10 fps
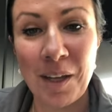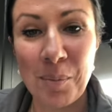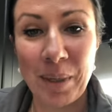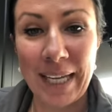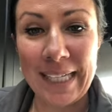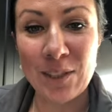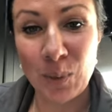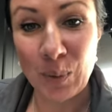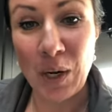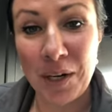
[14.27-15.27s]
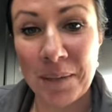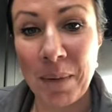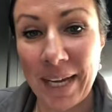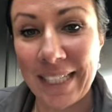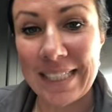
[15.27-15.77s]
But it is called I'm
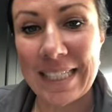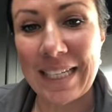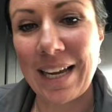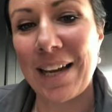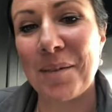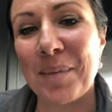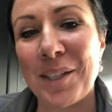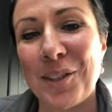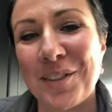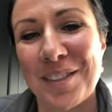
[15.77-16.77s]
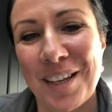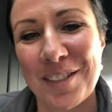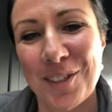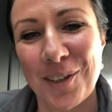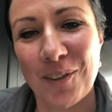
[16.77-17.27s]
8 and you can
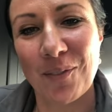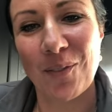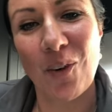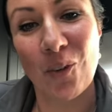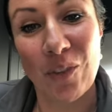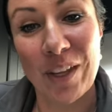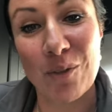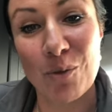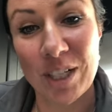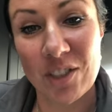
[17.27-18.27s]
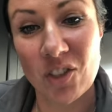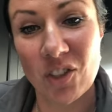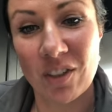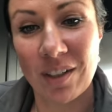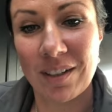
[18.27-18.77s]
search it on the Enrich
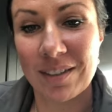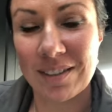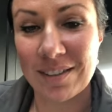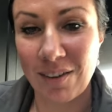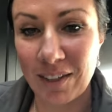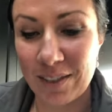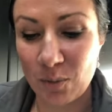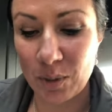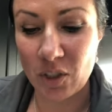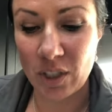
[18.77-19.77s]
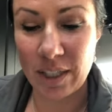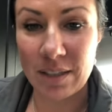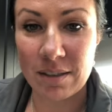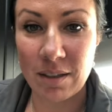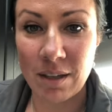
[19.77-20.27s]
site, which
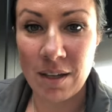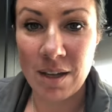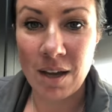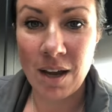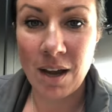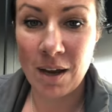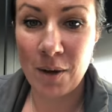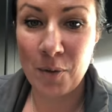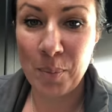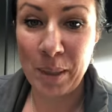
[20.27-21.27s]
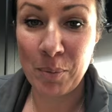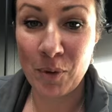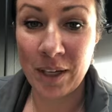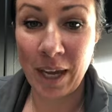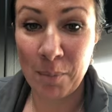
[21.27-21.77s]
is the people
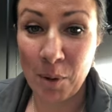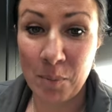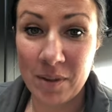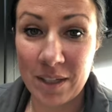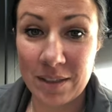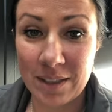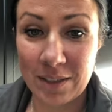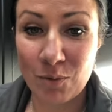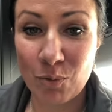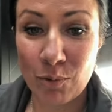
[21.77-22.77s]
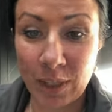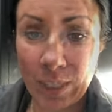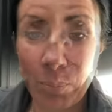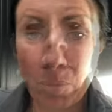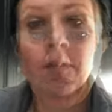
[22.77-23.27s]
that came up with this, and it's
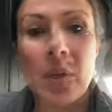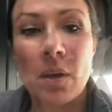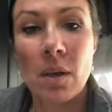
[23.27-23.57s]
really brilliant.